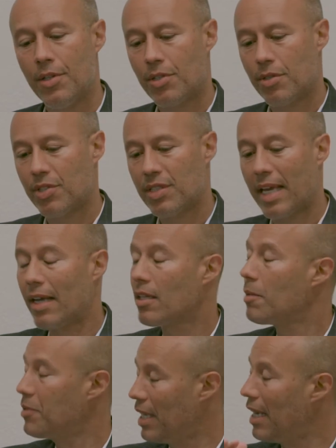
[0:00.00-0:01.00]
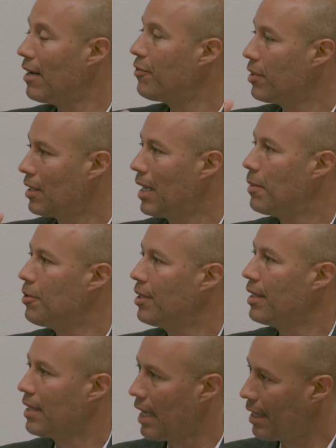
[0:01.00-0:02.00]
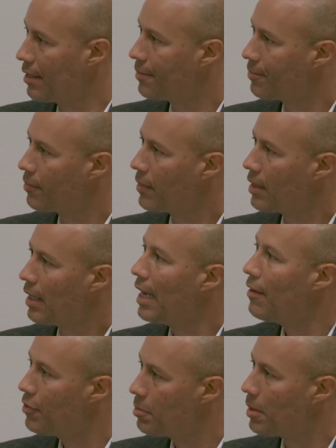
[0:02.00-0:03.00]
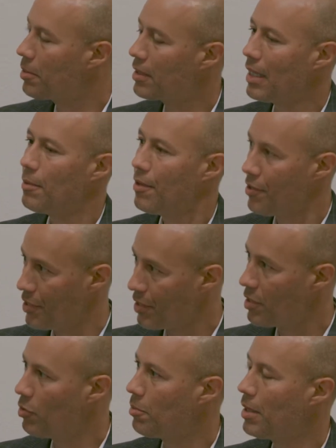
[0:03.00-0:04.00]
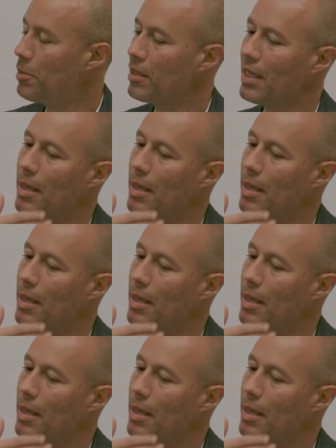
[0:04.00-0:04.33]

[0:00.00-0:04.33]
to scale up to every library in Kenya. Every public library. There's 61 public